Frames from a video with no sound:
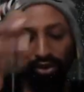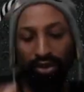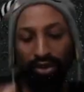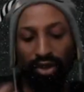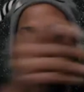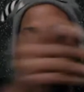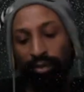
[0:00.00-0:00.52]

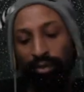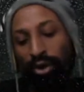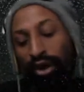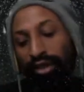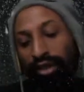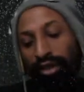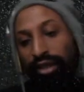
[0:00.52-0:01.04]
You ever get a
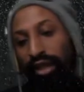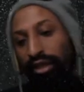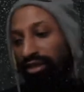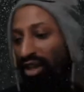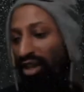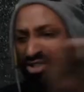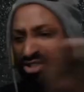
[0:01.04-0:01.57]
parking ticket,
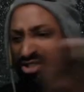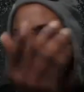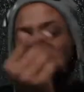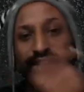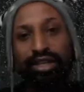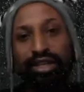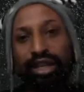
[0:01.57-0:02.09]
uh, a uh,
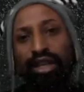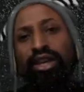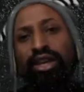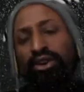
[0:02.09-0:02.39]
traffic ticket,